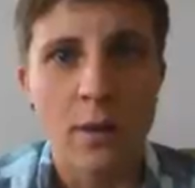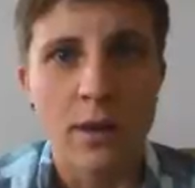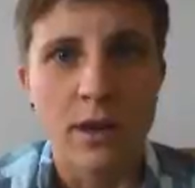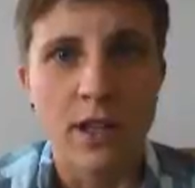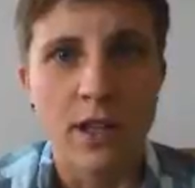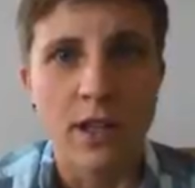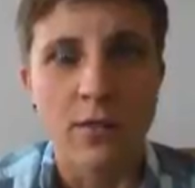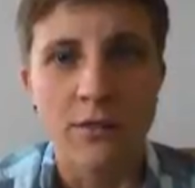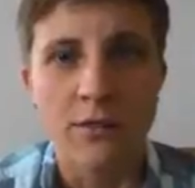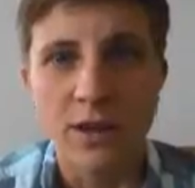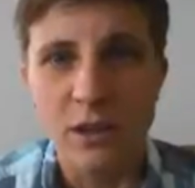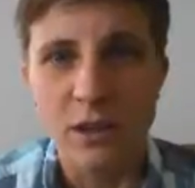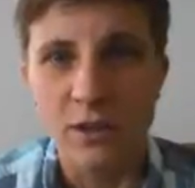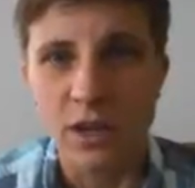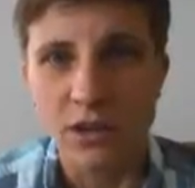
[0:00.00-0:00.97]
getting a
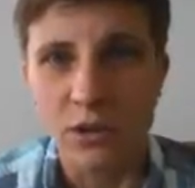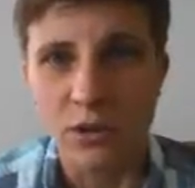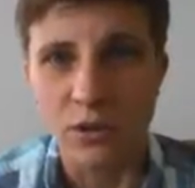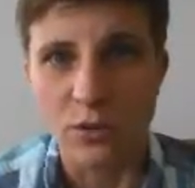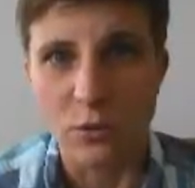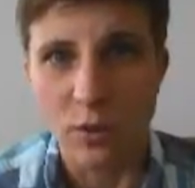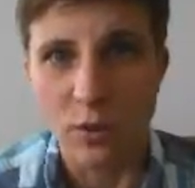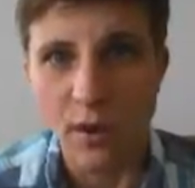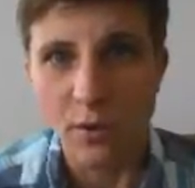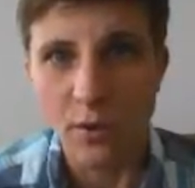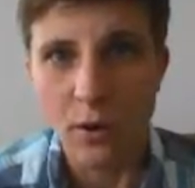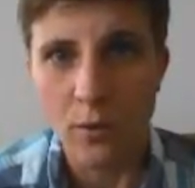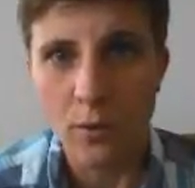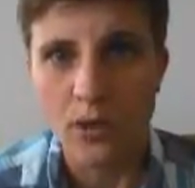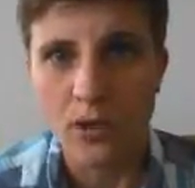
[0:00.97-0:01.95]
fish when they chose the red
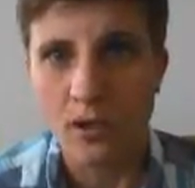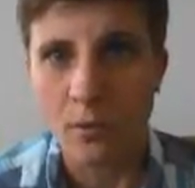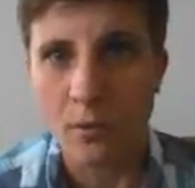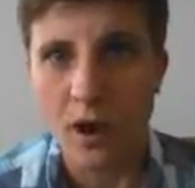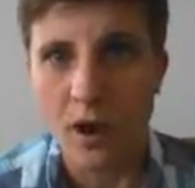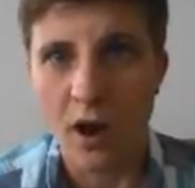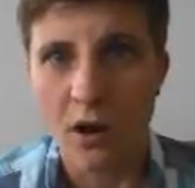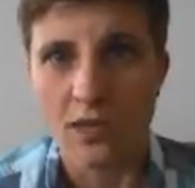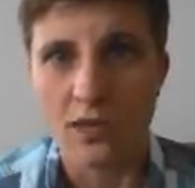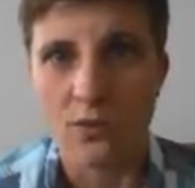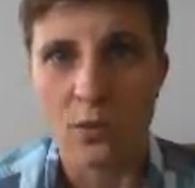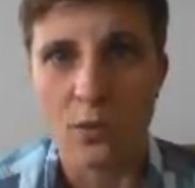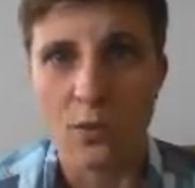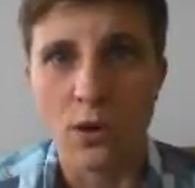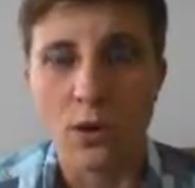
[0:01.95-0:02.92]
ball, which is a positive
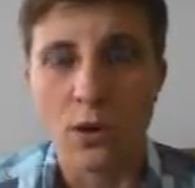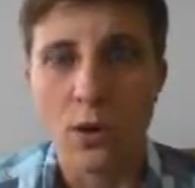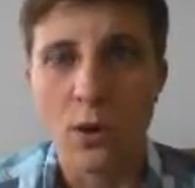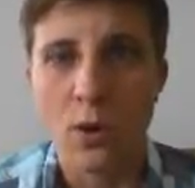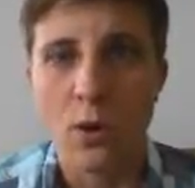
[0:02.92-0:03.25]
reward,